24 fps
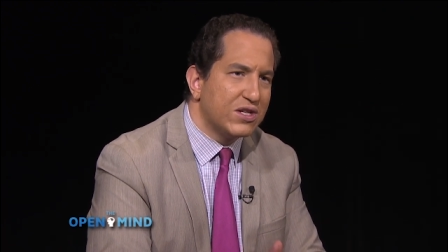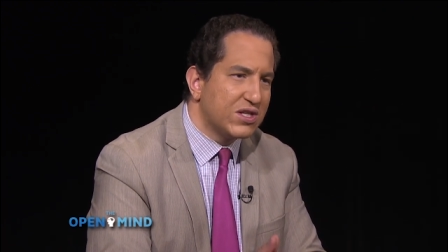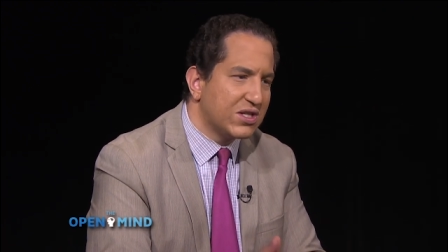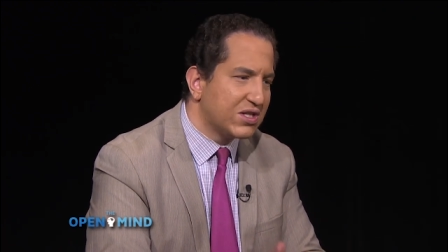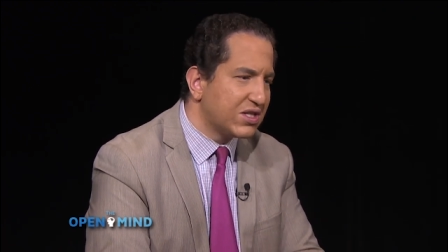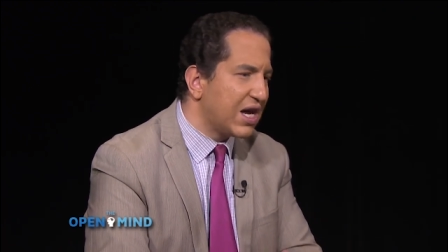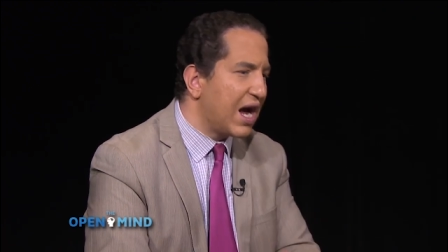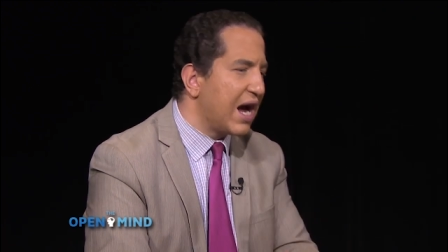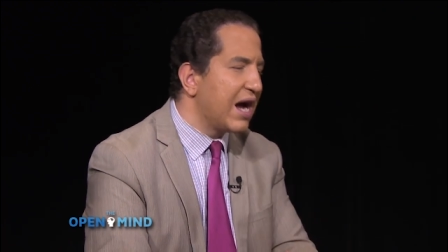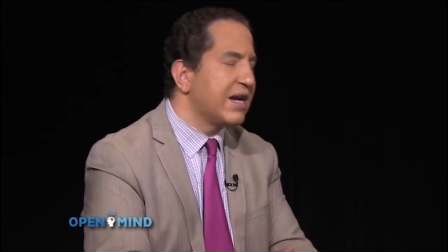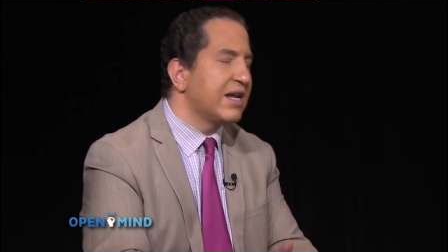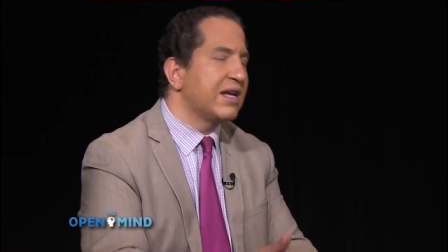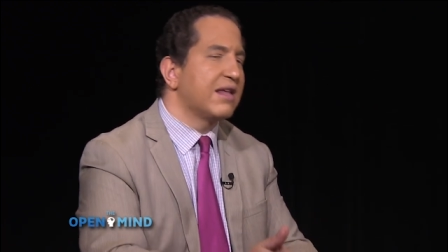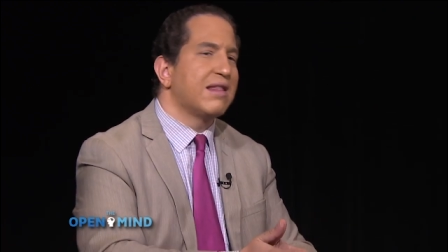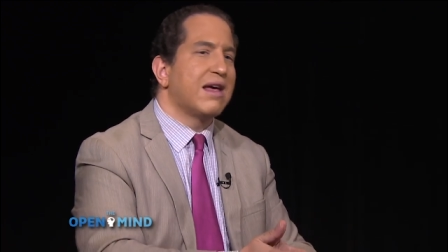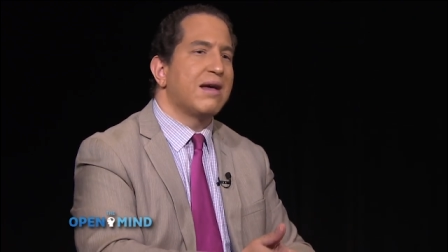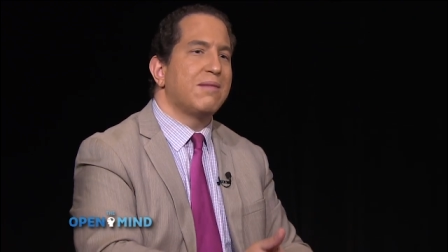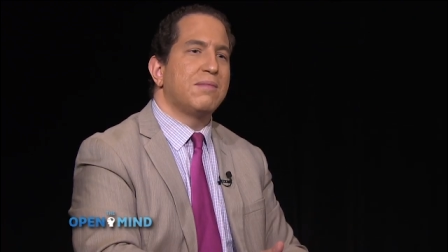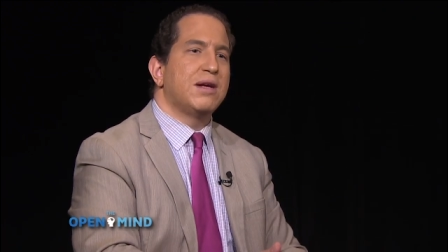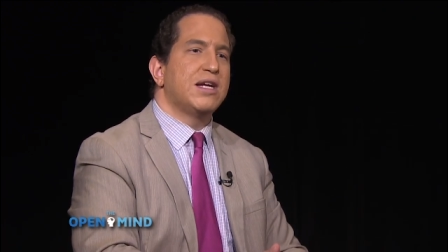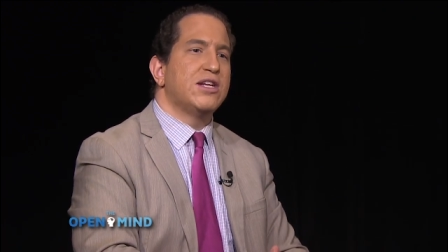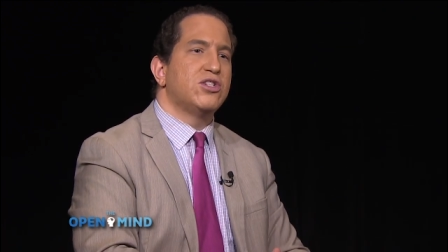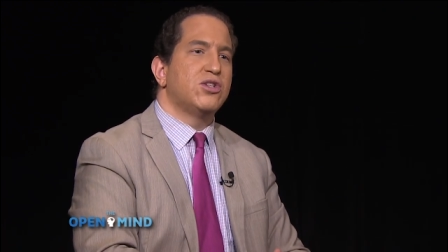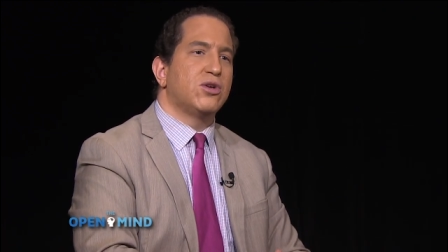society. And
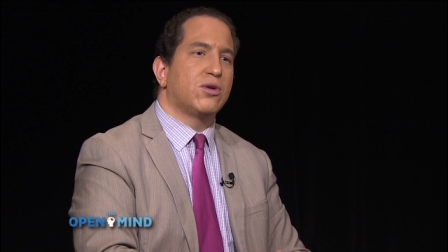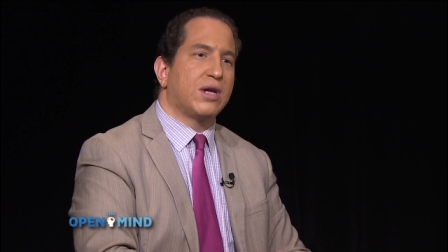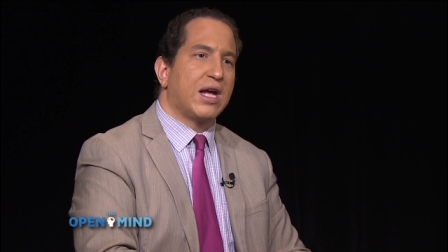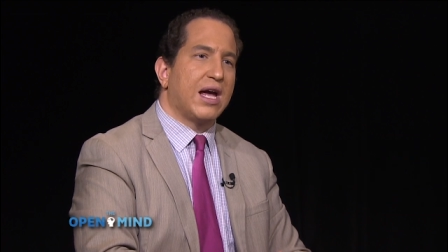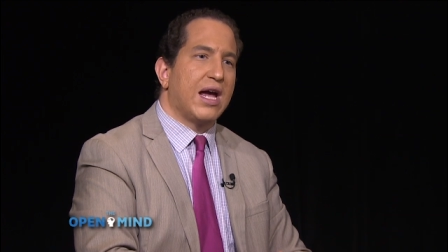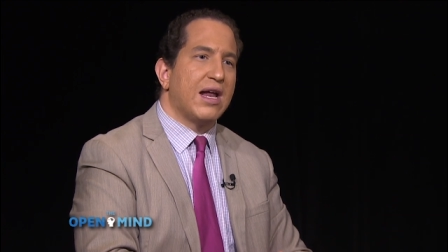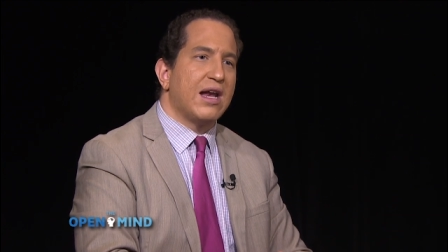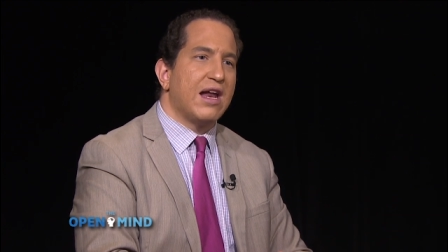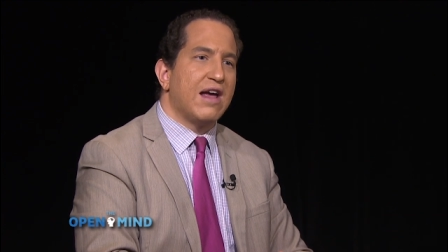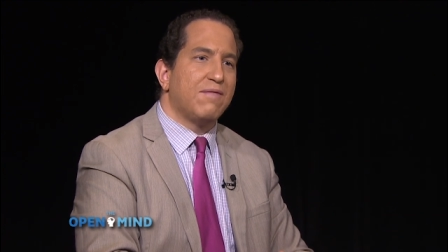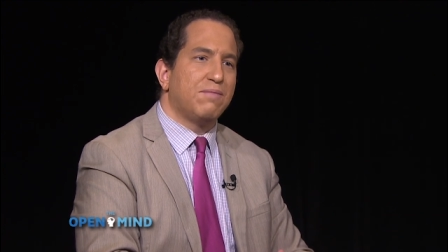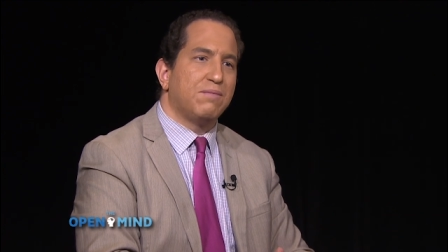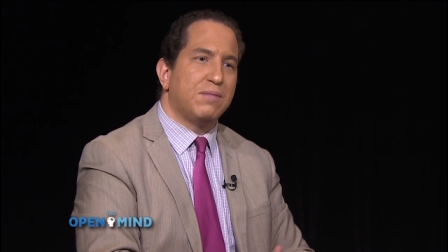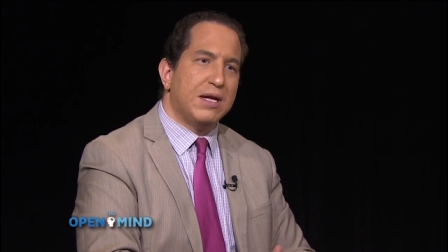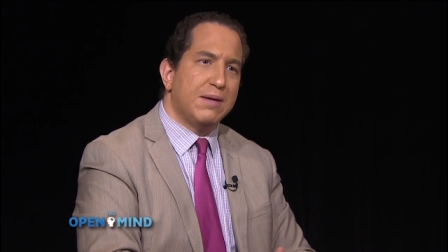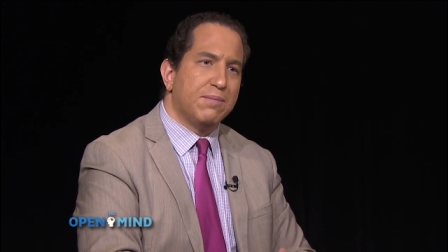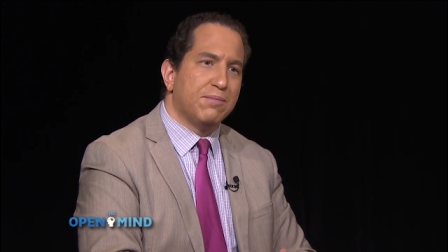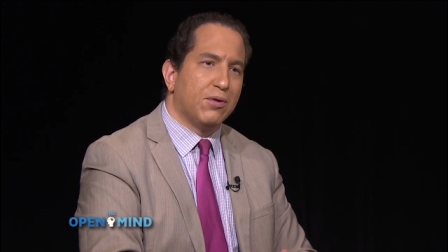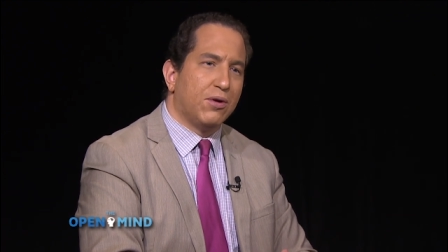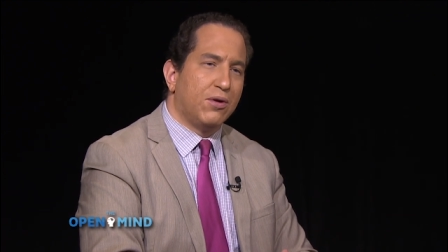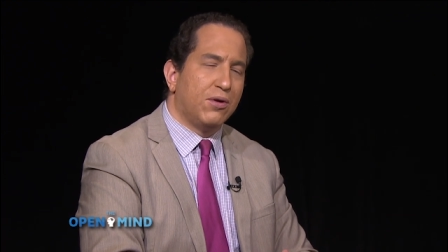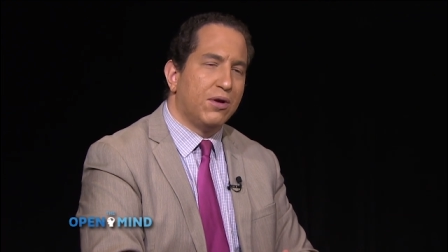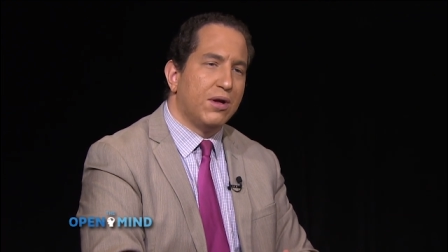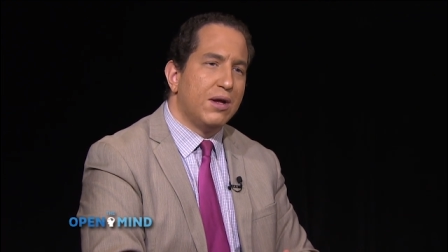that means you can't have
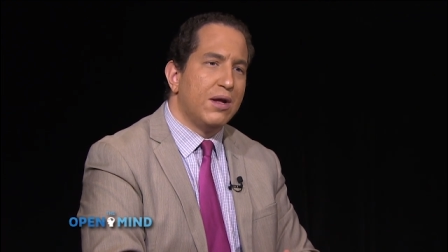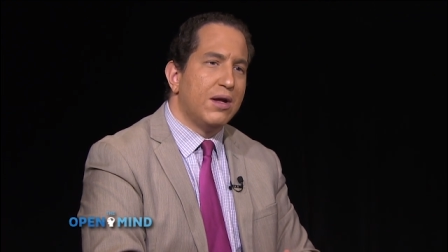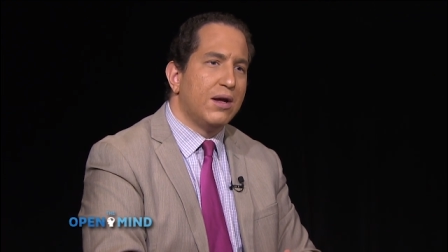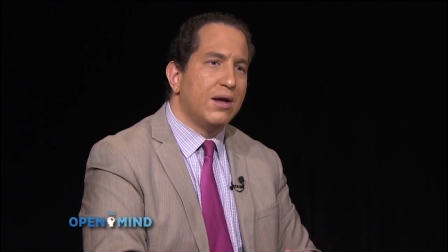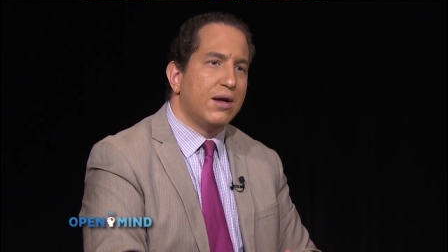people